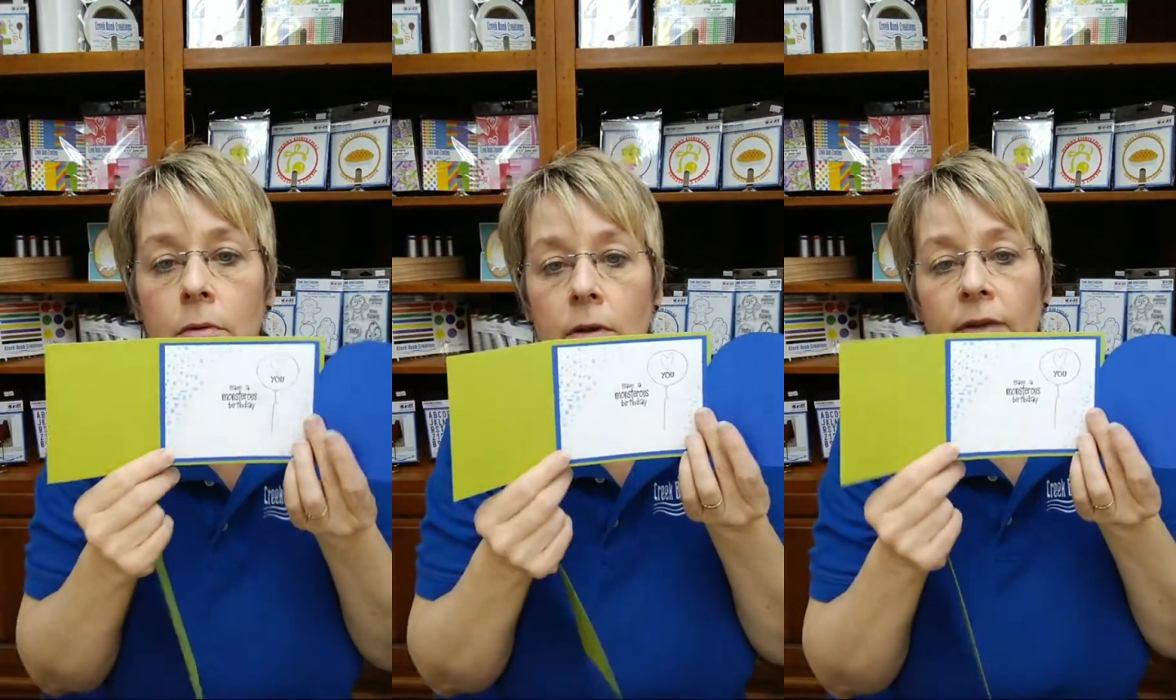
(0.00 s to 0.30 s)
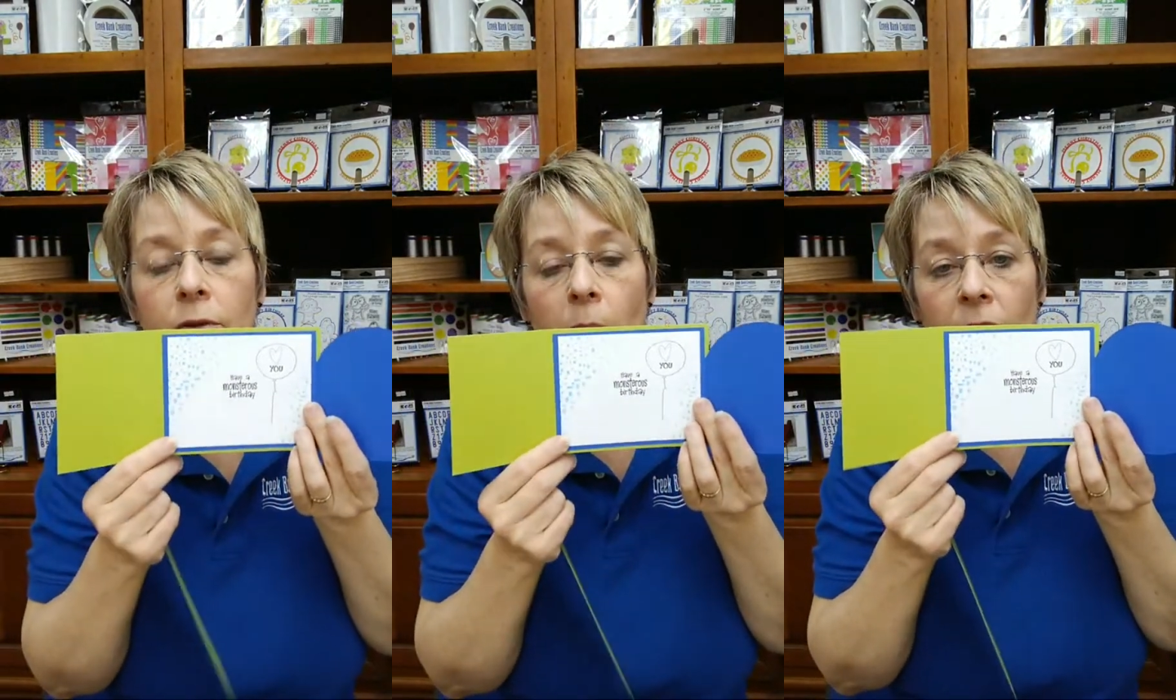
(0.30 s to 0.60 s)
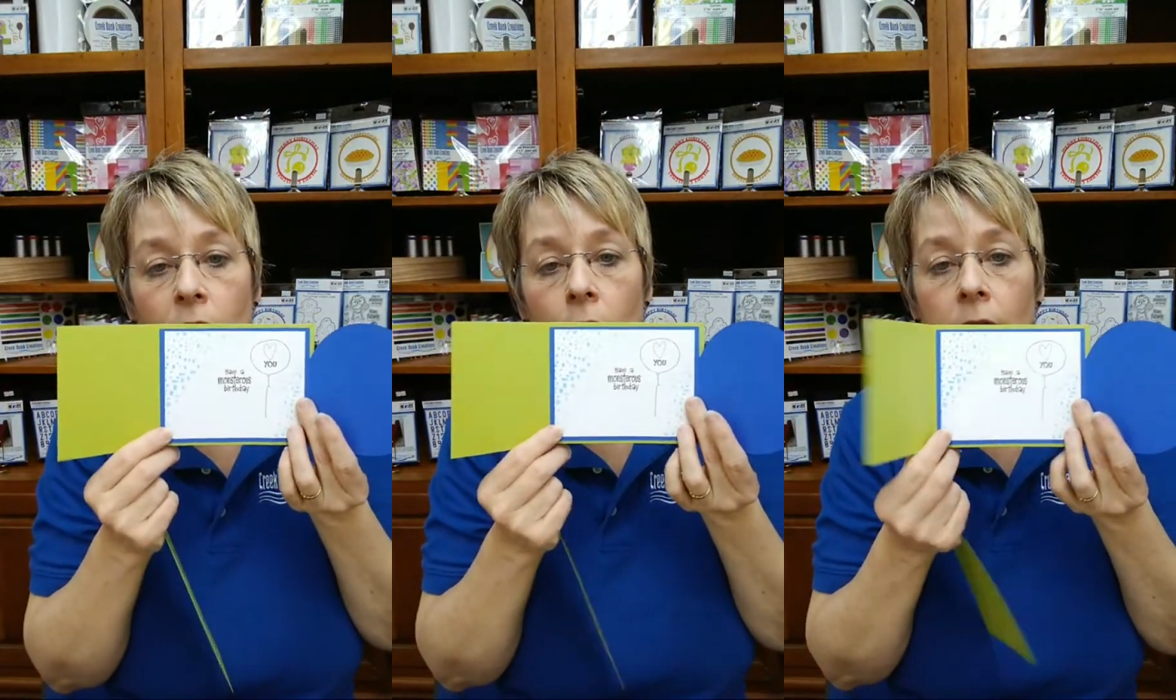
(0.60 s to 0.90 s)
If you bought
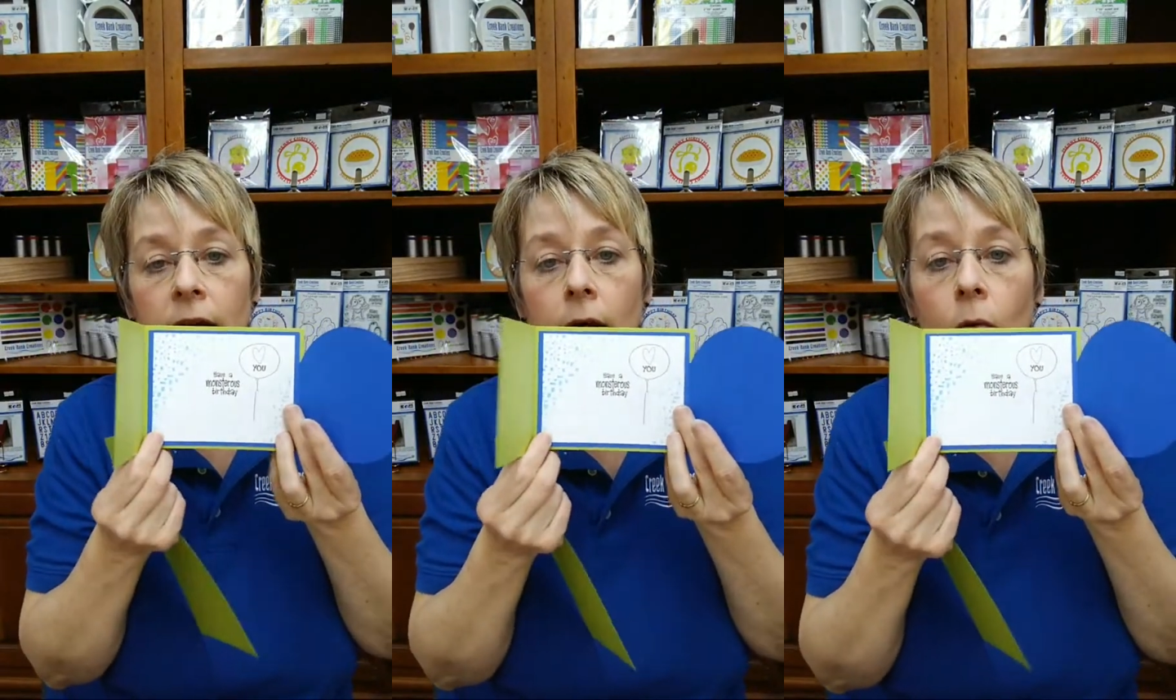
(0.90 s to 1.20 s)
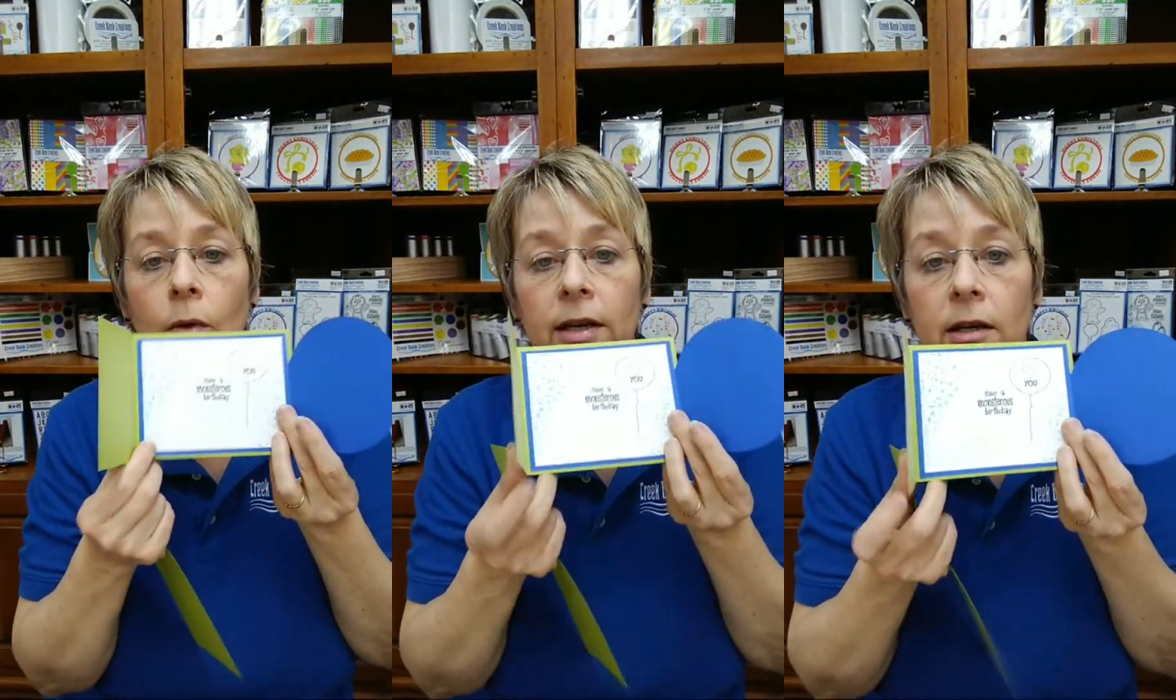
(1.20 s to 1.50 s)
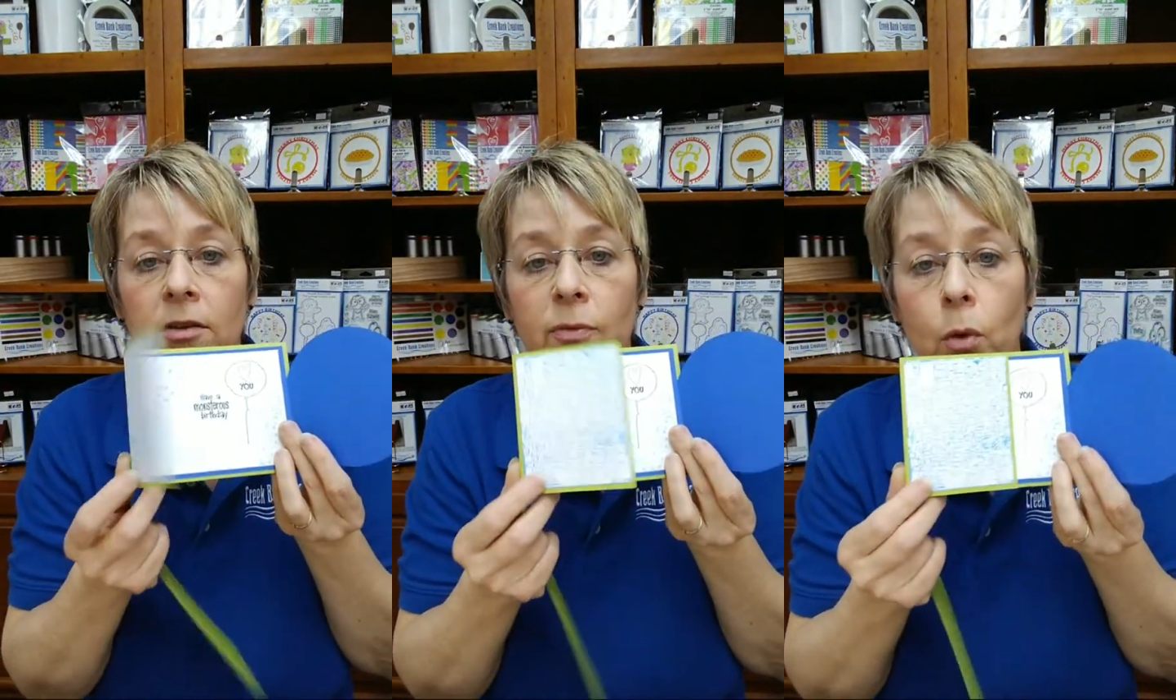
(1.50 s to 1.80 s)
the card kit, we did
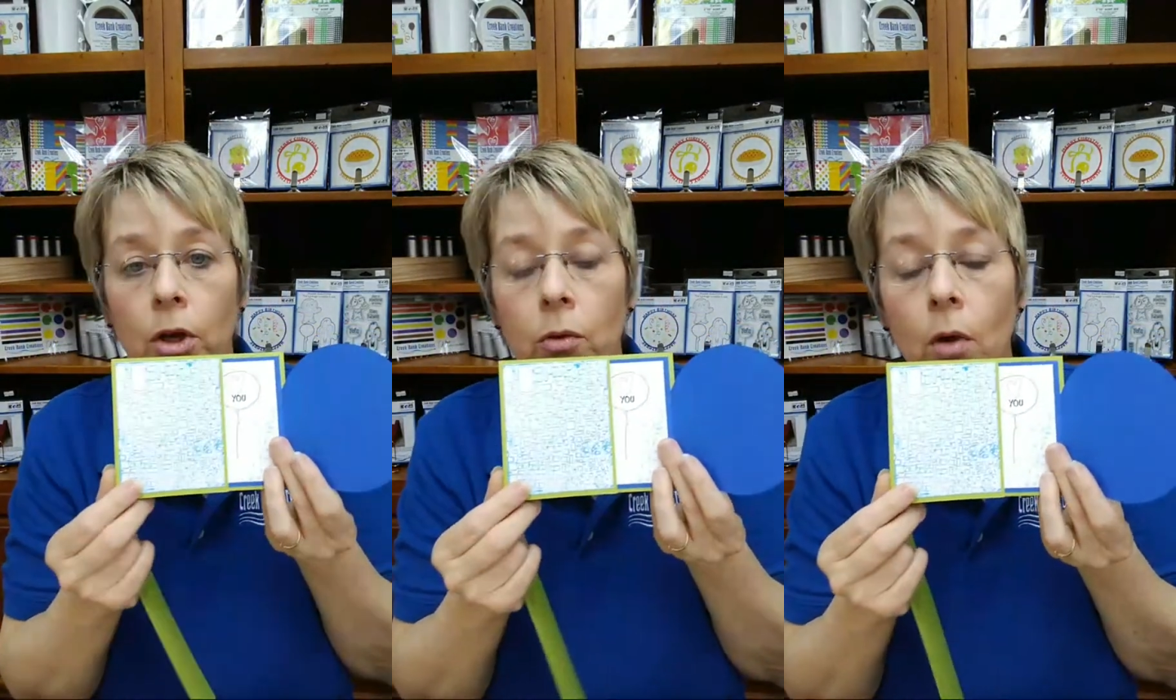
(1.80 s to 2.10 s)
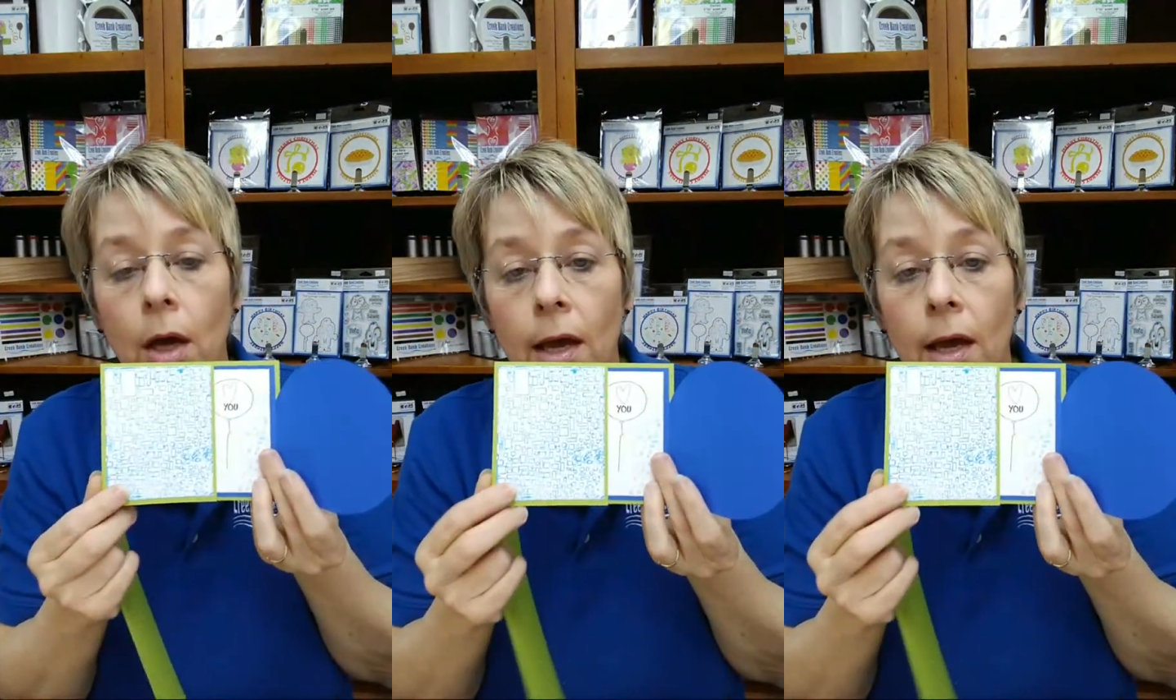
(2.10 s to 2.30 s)
it for you.